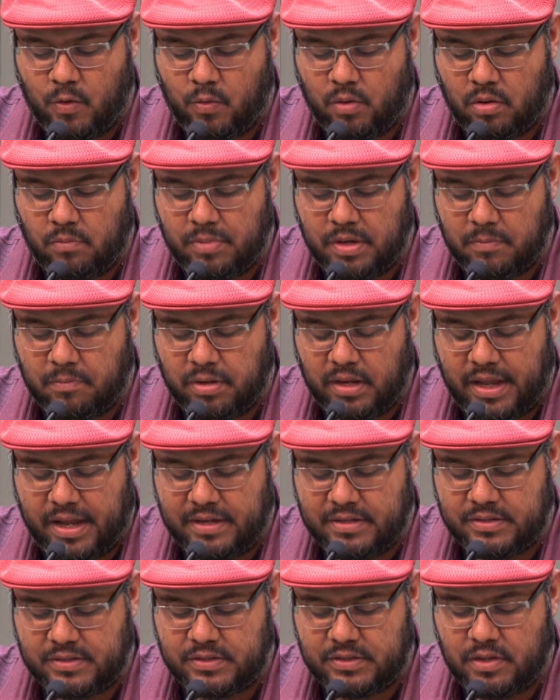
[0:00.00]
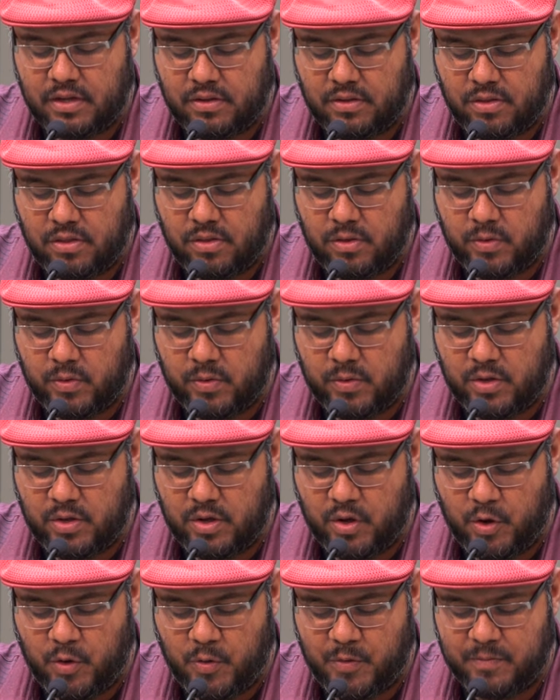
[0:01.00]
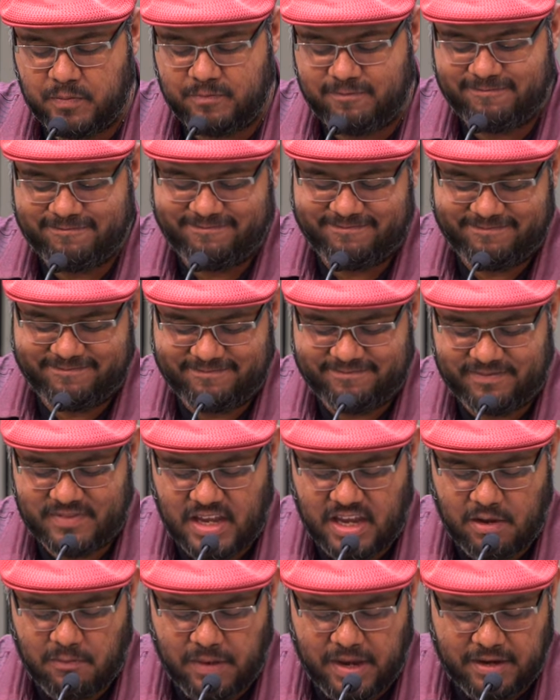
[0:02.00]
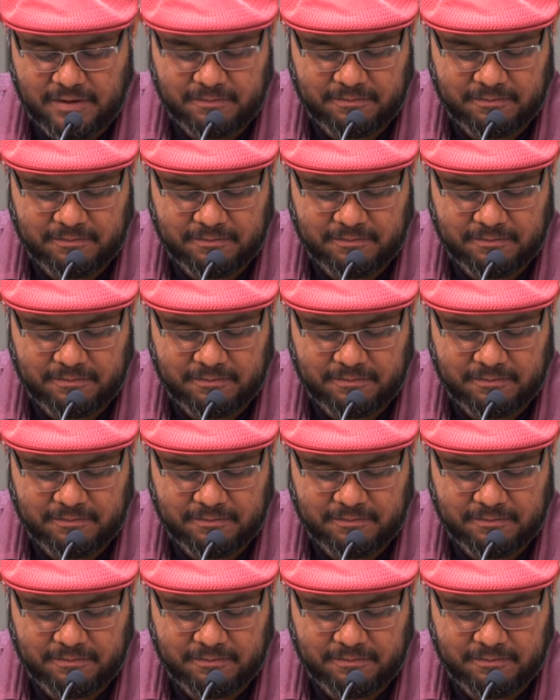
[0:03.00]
will be blessed through you. Amen.